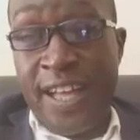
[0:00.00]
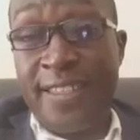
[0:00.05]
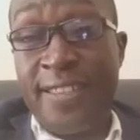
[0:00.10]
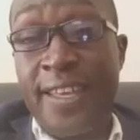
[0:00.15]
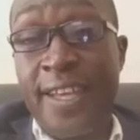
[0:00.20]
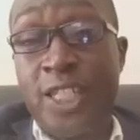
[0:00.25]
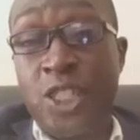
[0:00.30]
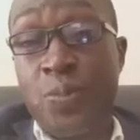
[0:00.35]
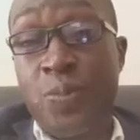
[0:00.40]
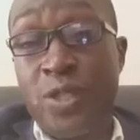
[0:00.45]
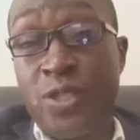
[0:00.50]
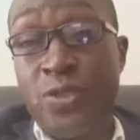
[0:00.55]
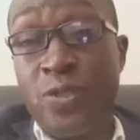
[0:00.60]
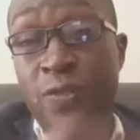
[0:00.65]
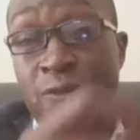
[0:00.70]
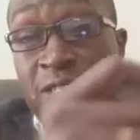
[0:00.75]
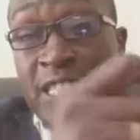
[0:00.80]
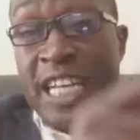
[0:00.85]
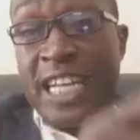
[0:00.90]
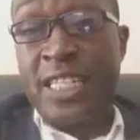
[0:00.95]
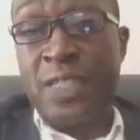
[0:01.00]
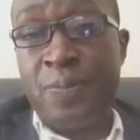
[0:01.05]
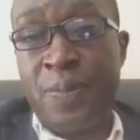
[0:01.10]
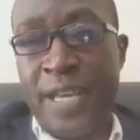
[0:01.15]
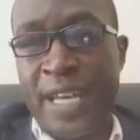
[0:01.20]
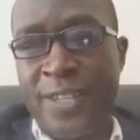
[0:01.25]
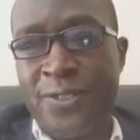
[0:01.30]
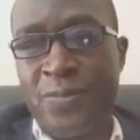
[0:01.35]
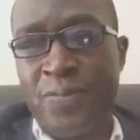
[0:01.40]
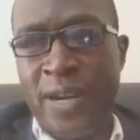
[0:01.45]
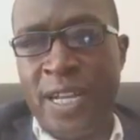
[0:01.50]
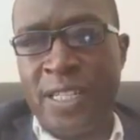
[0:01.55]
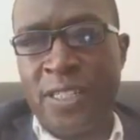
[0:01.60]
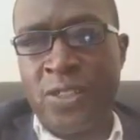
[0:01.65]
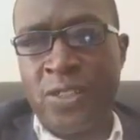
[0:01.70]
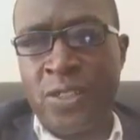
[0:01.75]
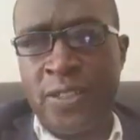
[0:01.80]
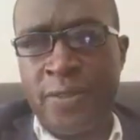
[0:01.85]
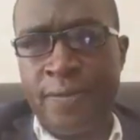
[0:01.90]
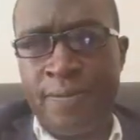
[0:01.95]
the expense of taxpayers'
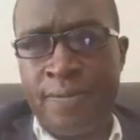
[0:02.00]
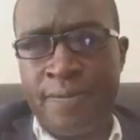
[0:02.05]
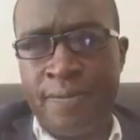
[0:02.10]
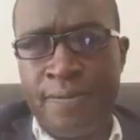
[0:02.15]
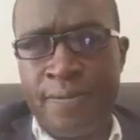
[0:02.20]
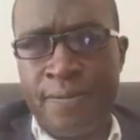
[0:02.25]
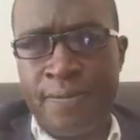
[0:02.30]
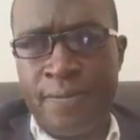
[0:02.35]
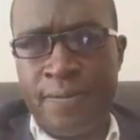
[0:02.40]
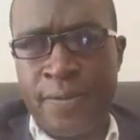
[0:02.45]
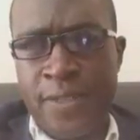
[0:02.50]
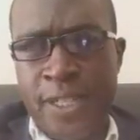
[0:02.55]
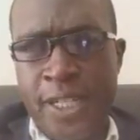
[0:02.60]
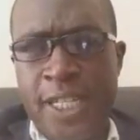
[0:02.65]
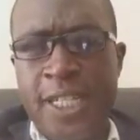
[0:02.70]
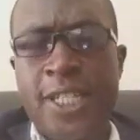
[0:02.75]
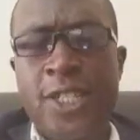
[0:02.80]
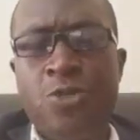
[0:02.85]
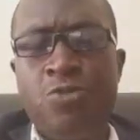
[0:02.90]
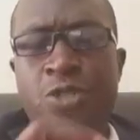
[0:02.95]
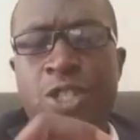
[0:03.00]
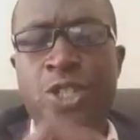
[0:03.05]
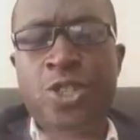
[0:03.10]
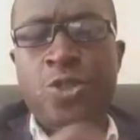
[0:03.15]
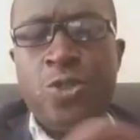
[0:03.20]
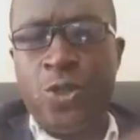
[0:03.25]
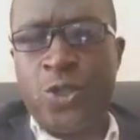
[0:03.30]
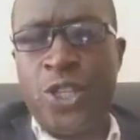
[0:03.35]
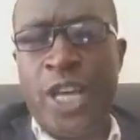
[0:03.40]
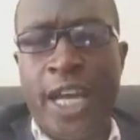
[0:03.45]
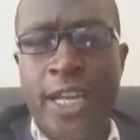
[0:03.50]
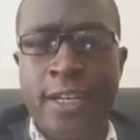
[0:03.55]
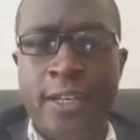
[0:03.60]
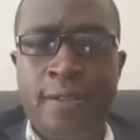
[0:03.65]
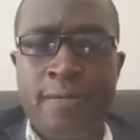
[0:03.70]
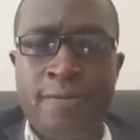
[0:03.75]
monies. It is really so sad.